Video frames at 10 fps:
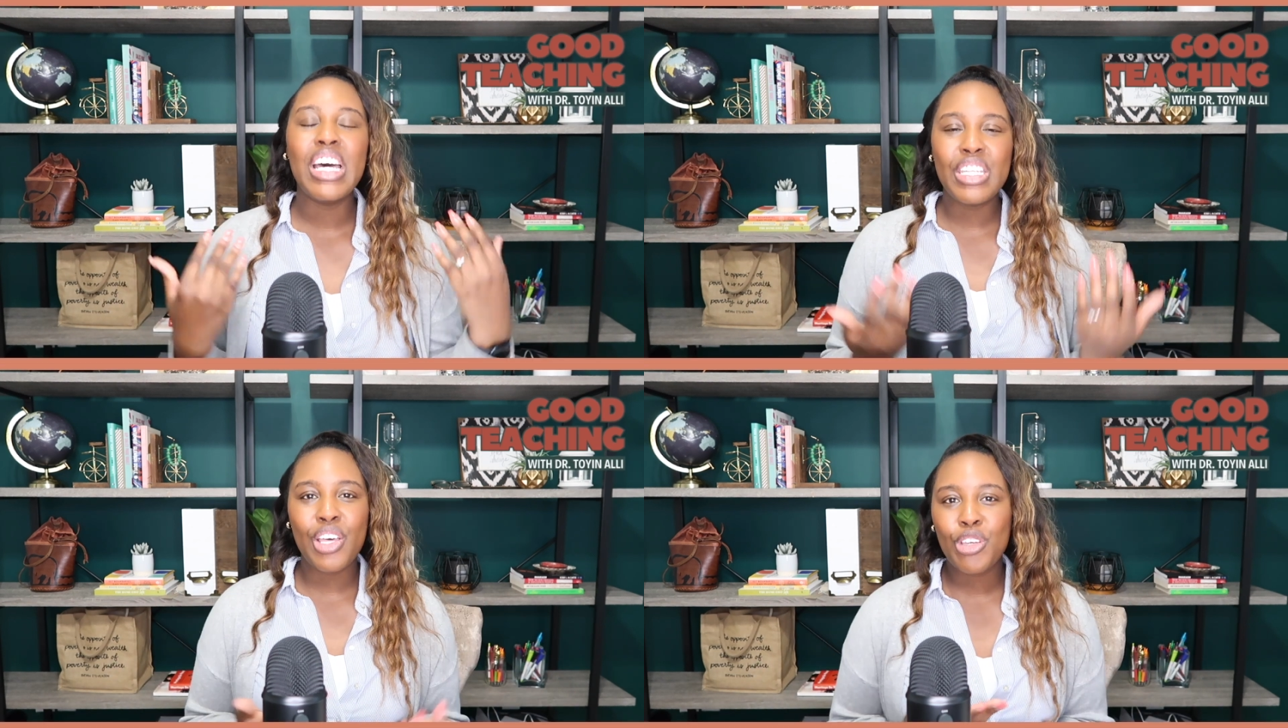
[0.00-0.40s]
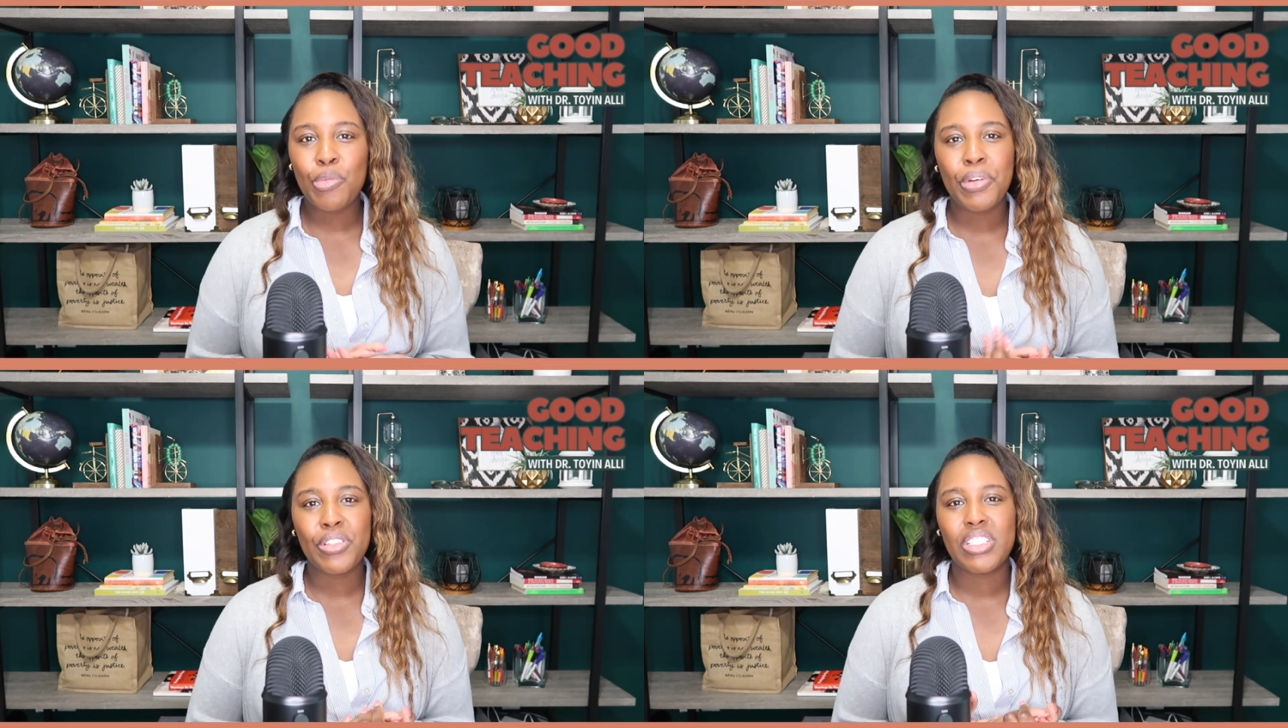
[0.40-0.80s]
Another
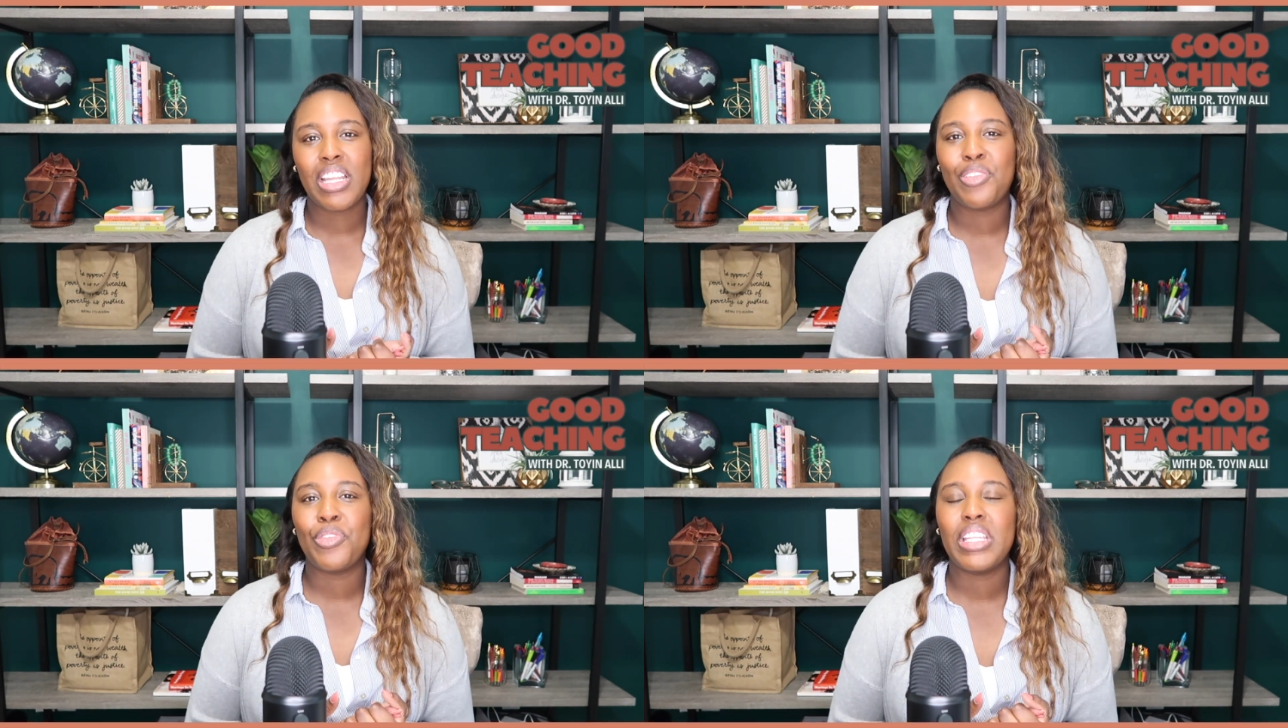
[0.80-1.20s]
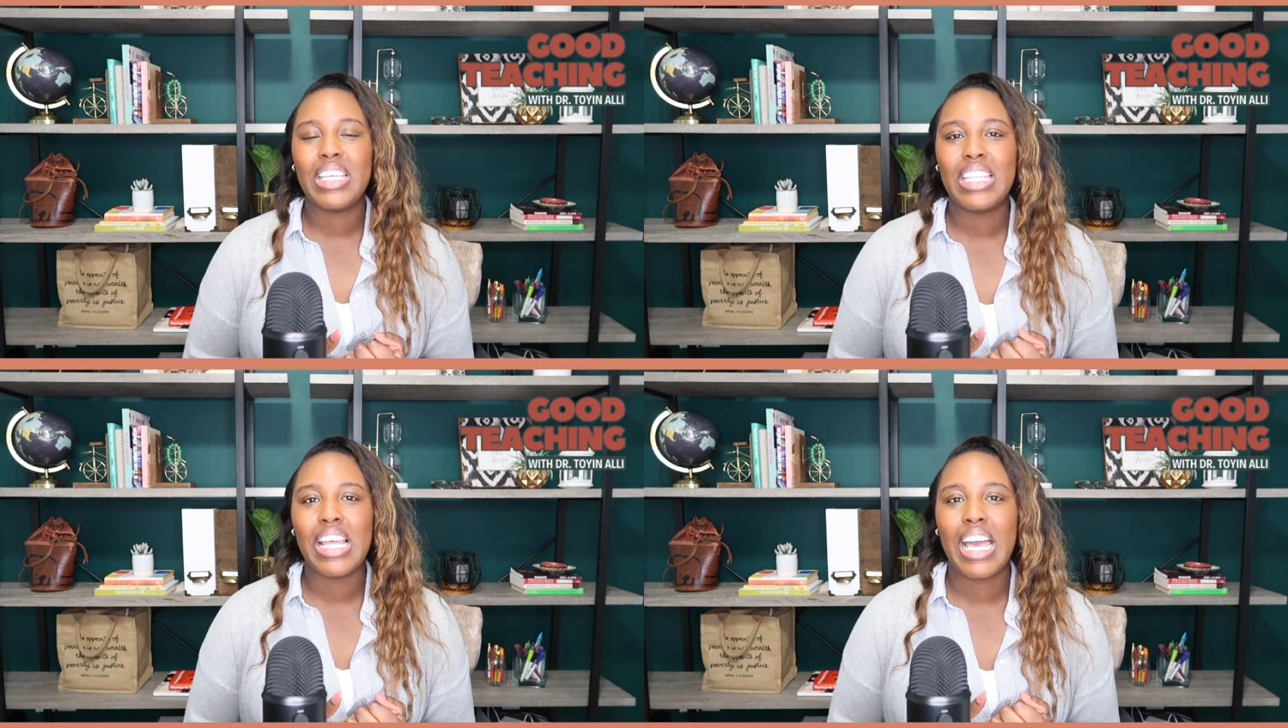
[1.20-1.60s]
approach that I
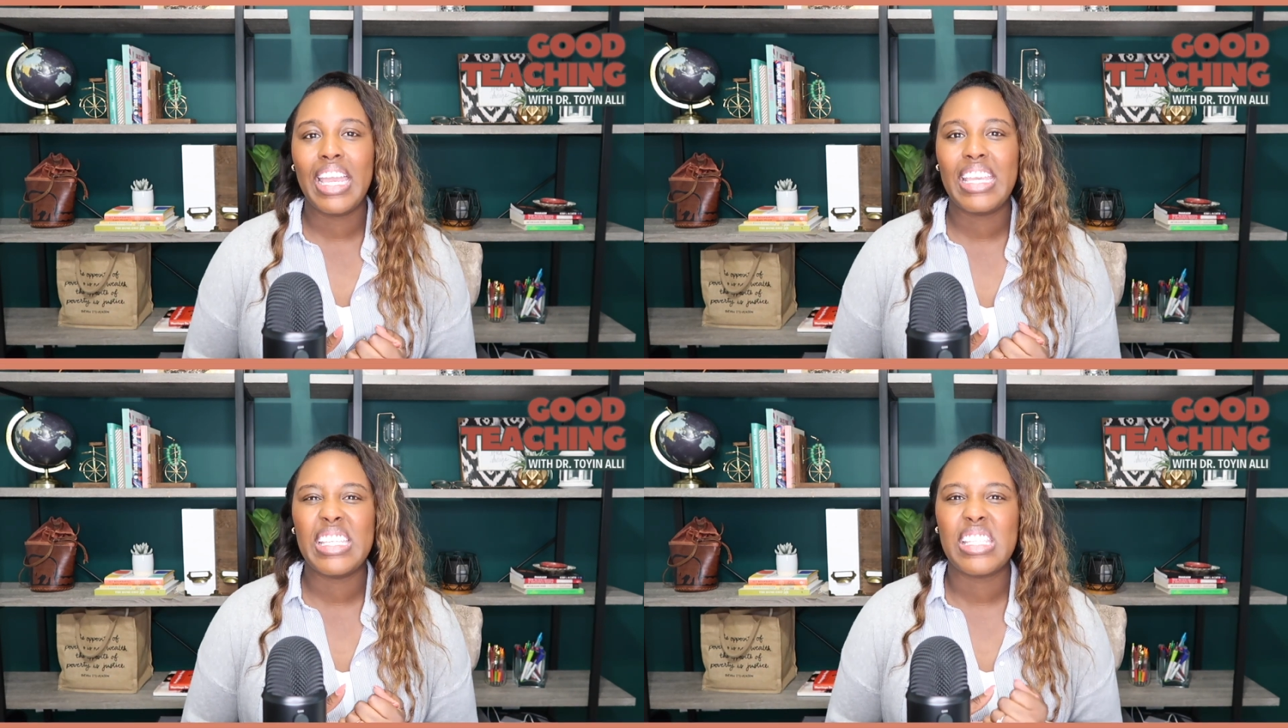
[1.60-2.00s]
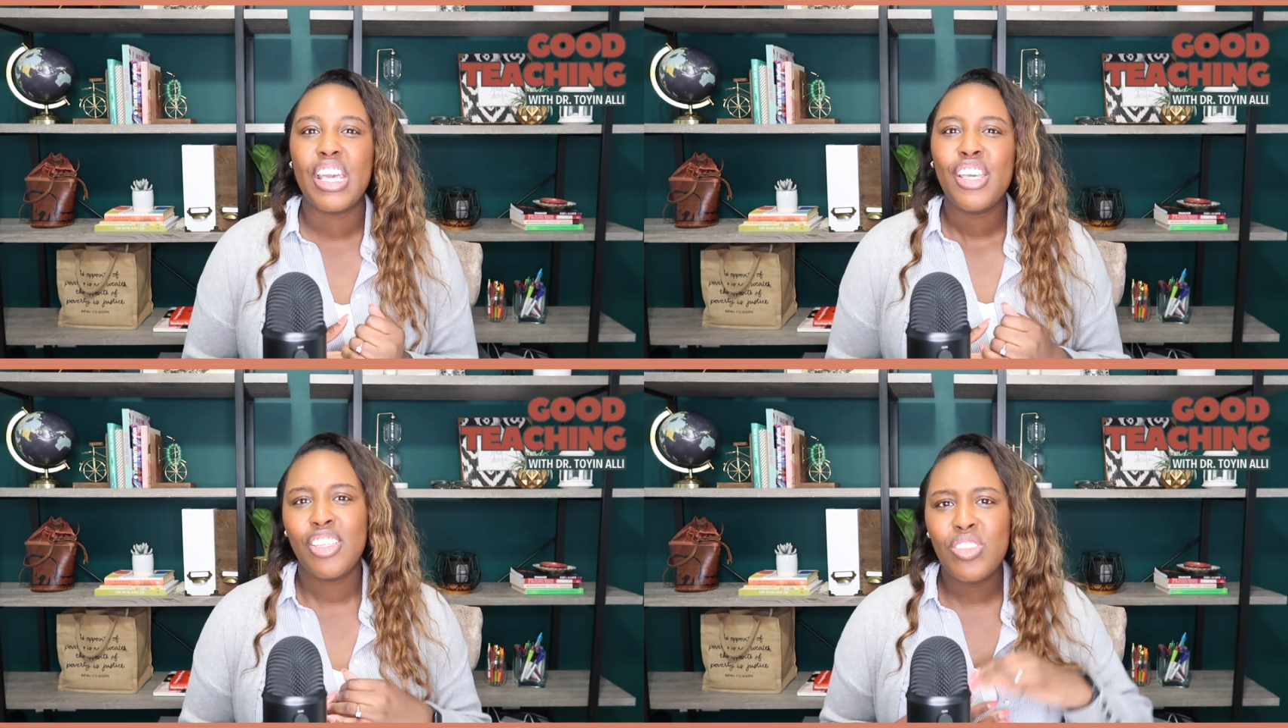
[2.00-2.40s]
really like is
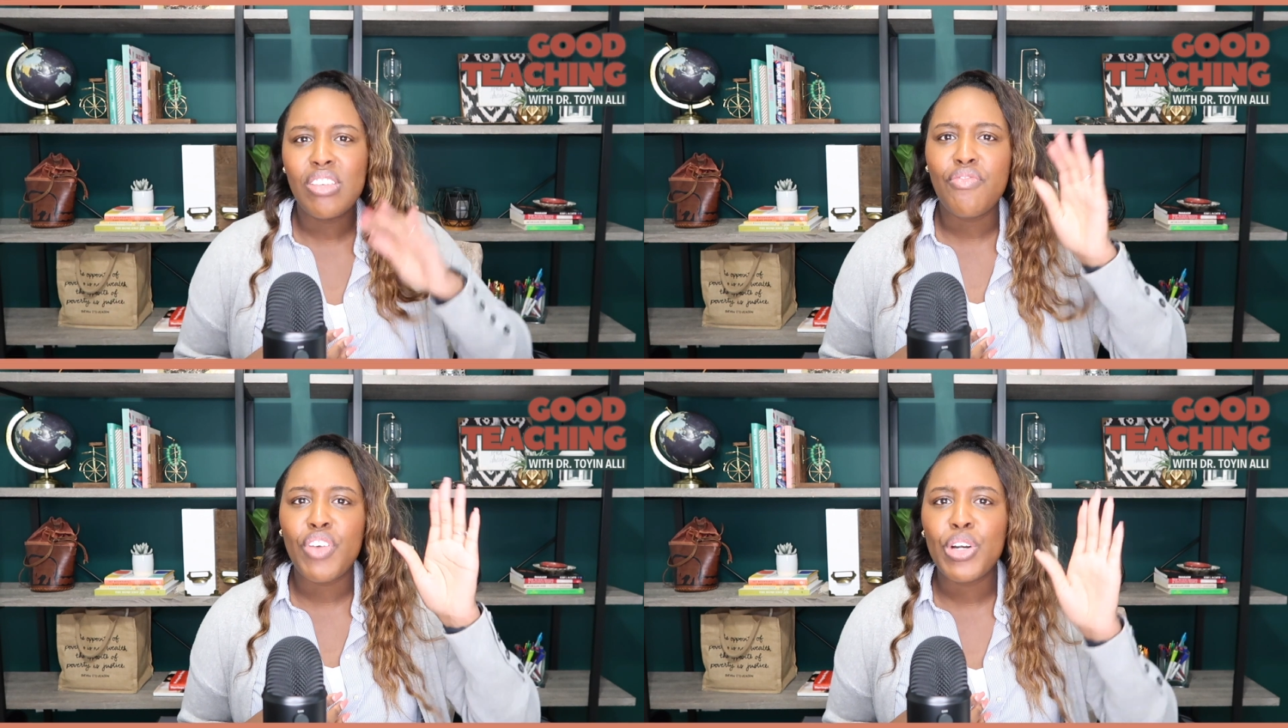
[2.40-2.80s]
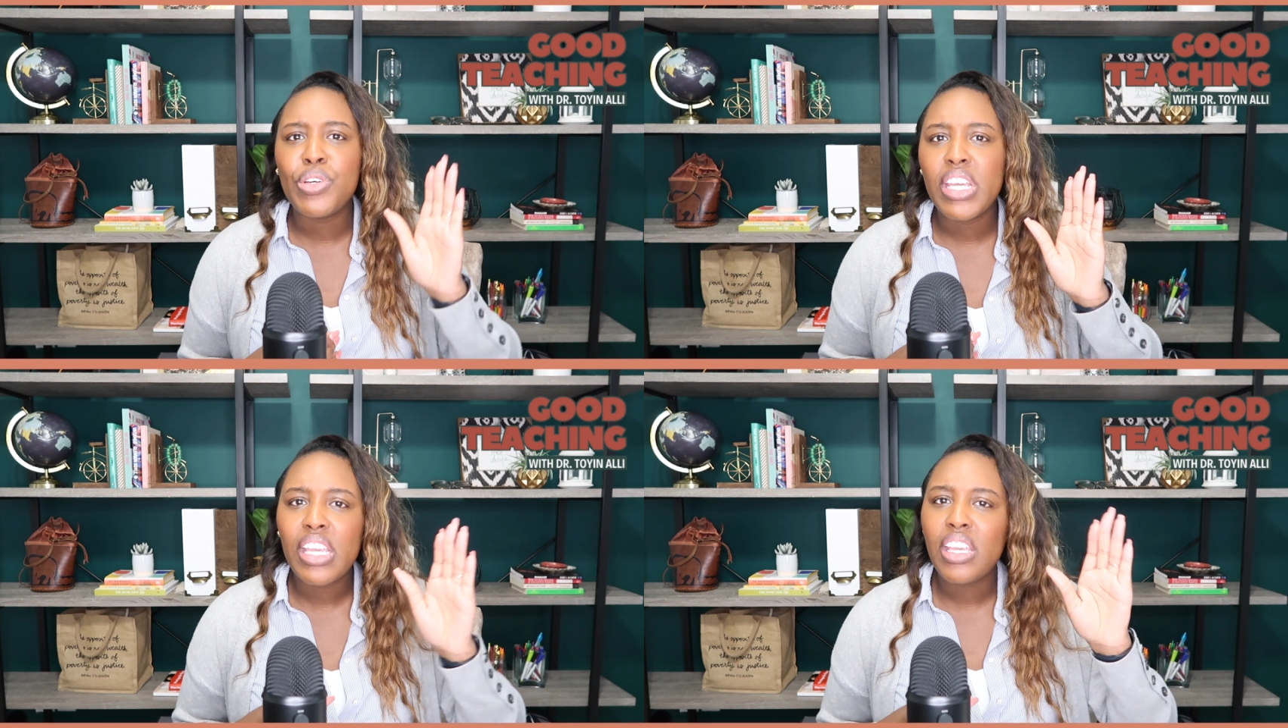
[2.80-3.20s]
using
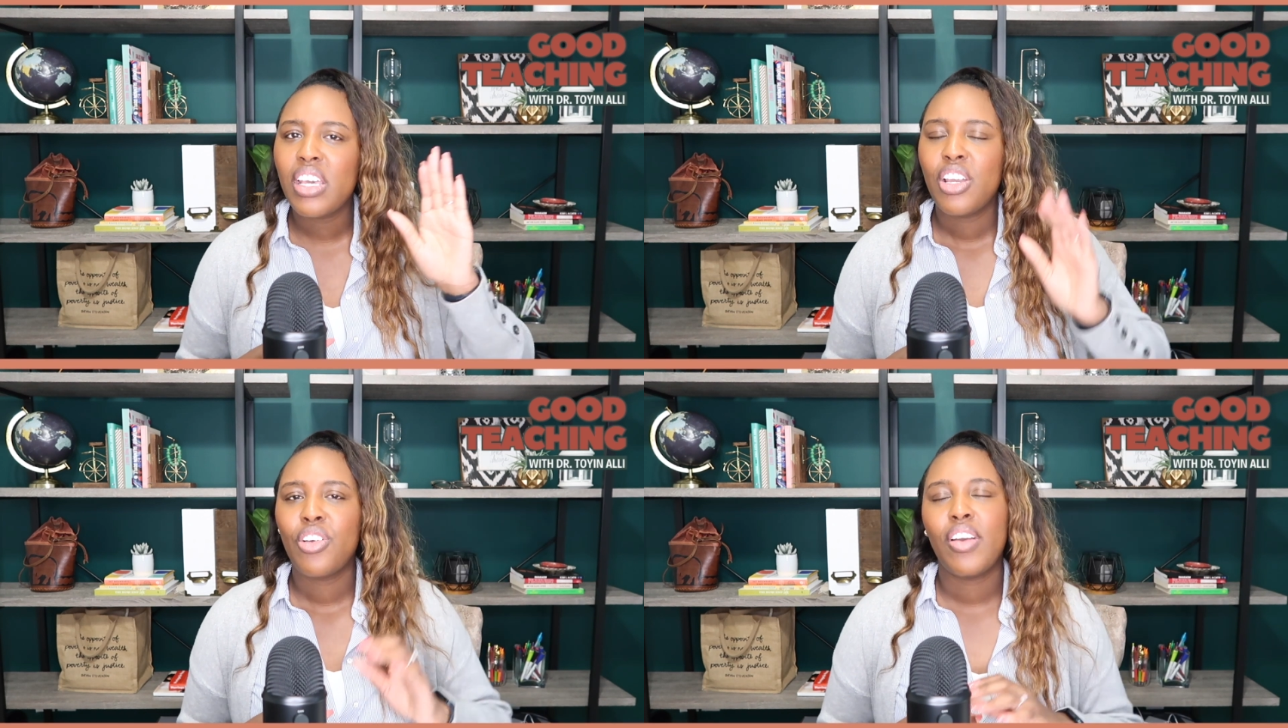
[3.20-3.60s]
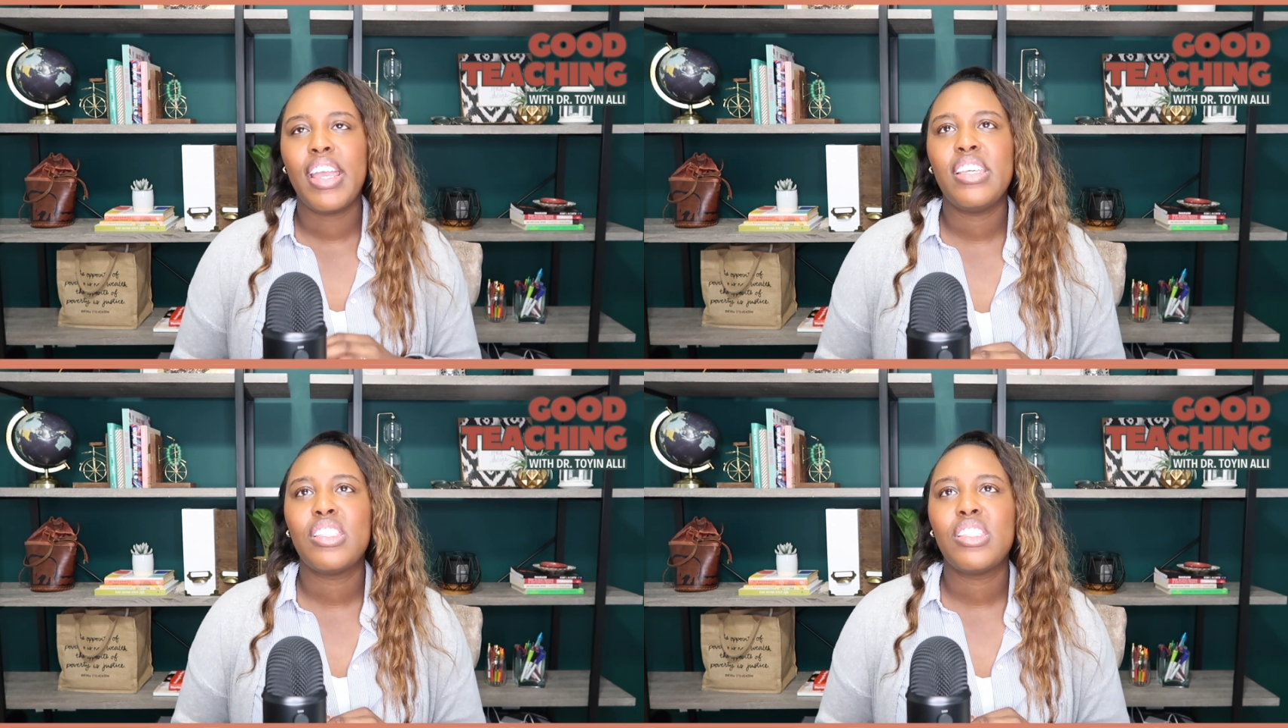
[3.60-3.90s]
voting, right?